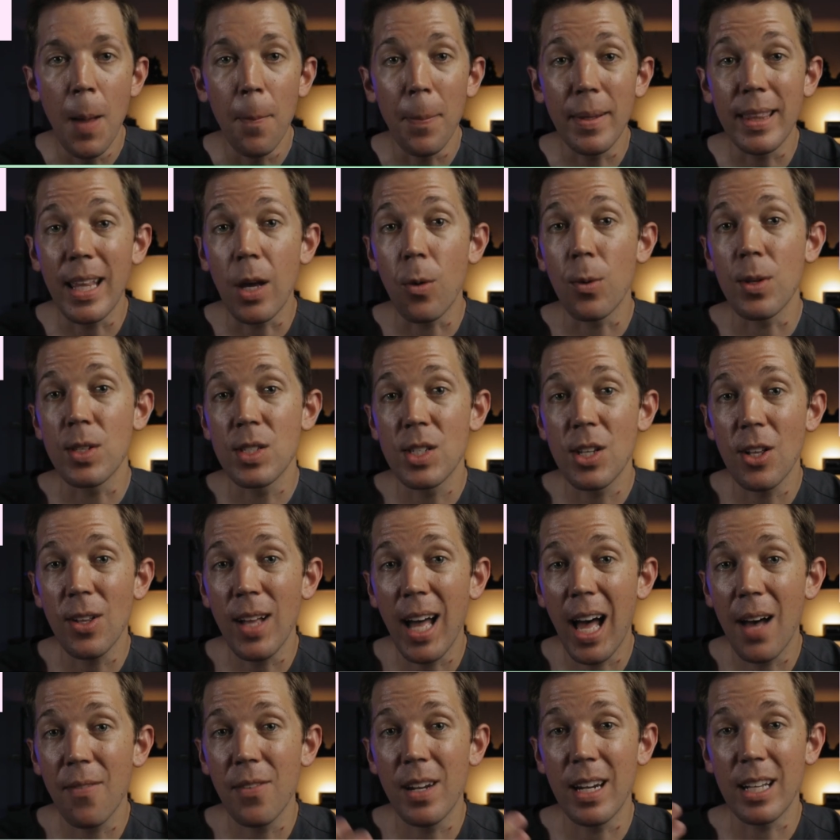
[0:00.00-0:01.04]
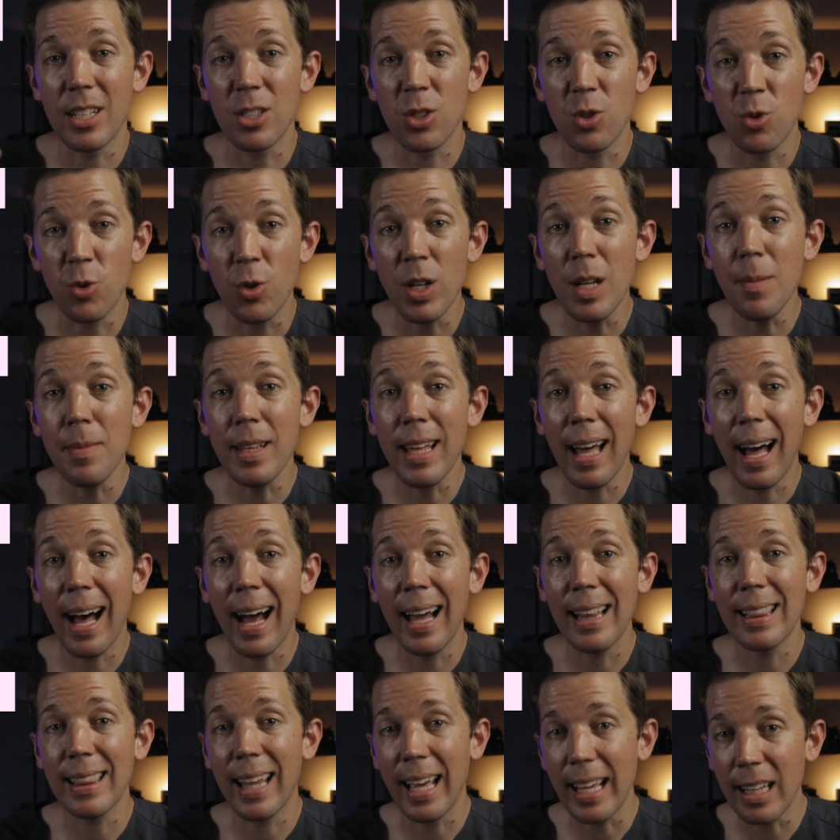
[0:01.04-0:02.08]
but they will still have an extremely
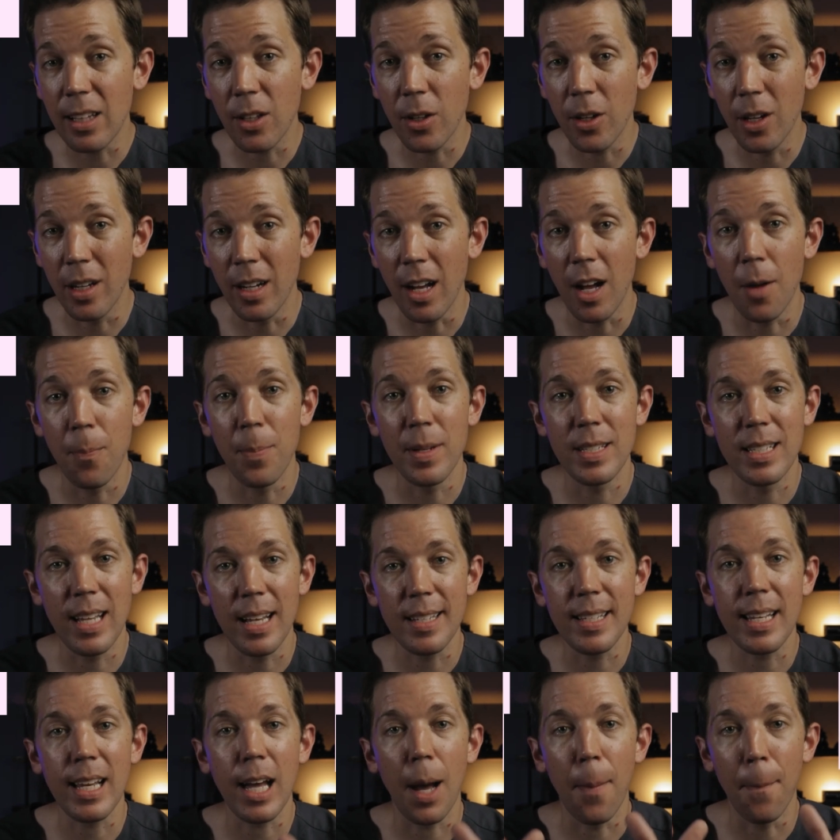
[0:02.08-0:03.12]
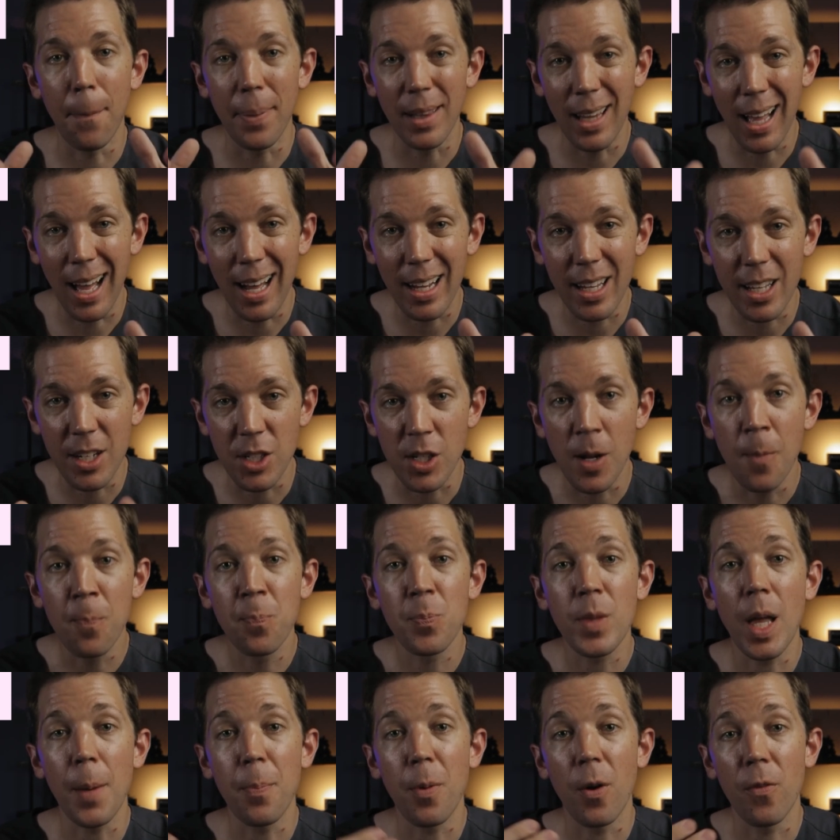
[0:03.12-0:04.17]
high likelihood of possessing a blockage
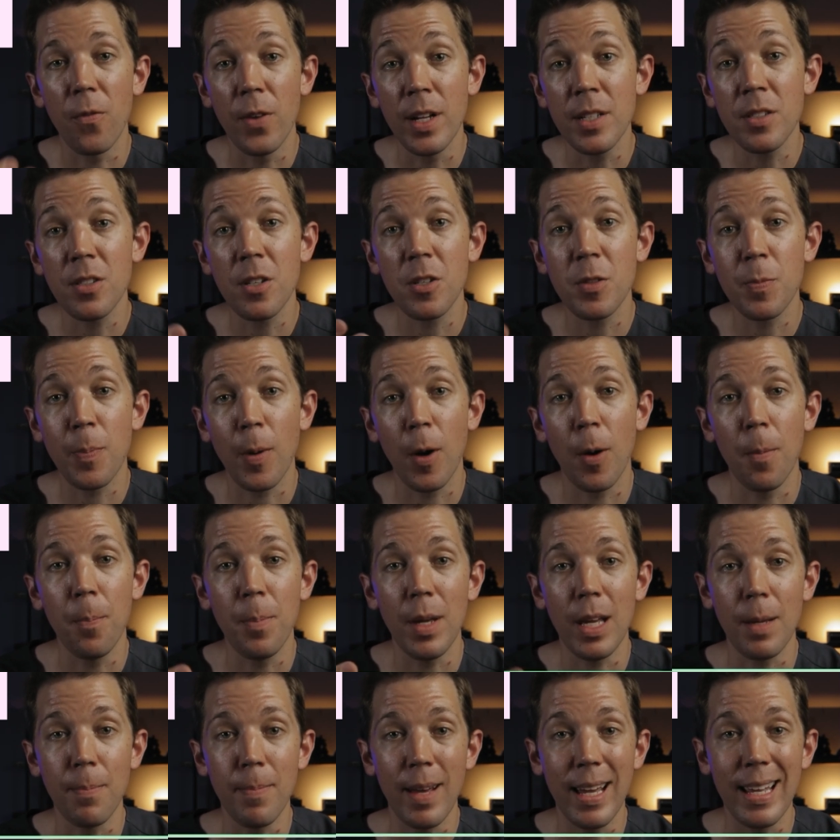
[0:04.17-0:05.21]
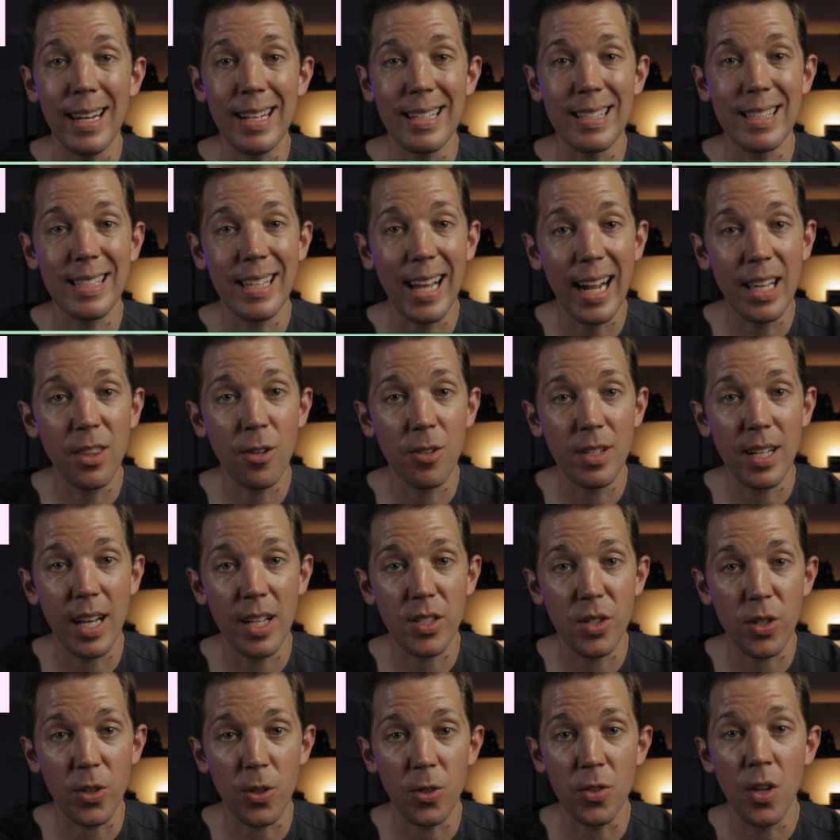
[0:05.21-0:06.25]
that prevents the sperm being made inside their
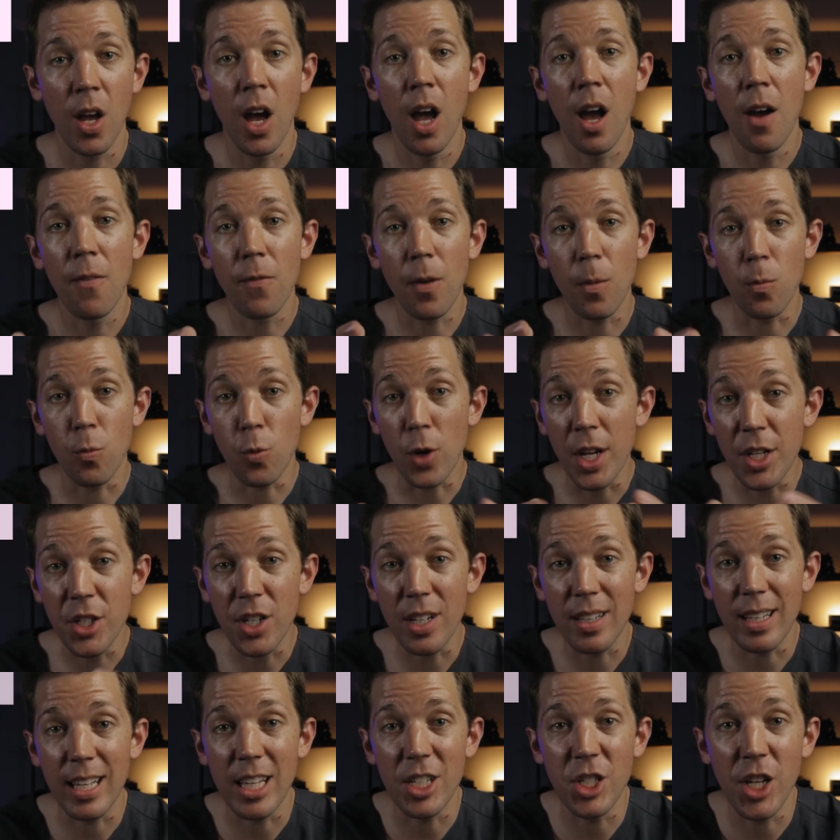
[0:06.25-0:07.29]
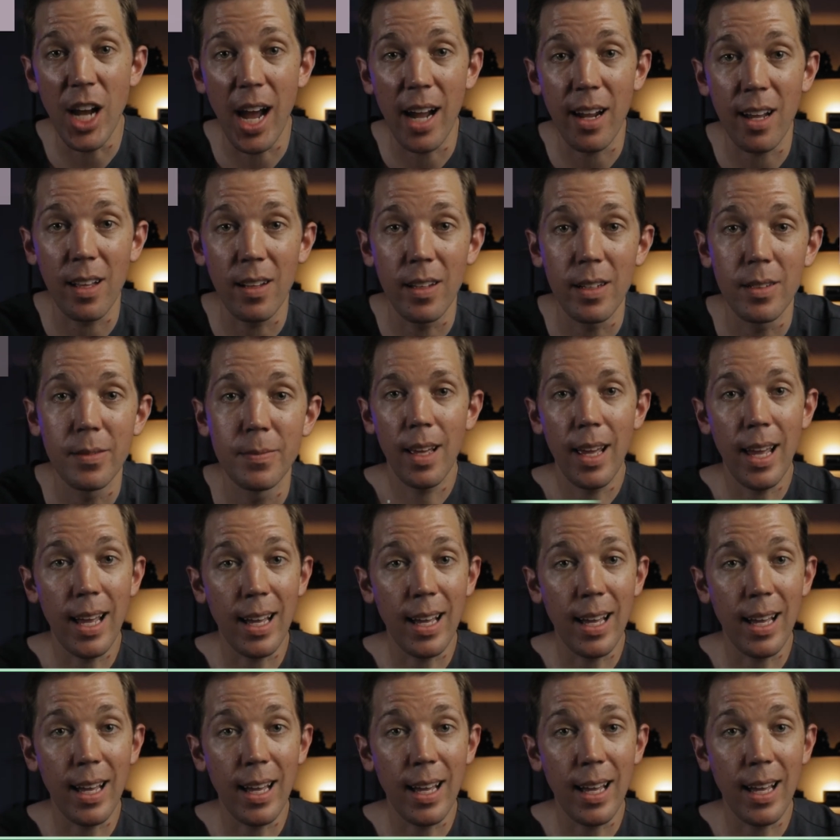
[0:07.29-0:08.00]
testicles from reaching the ejaculate.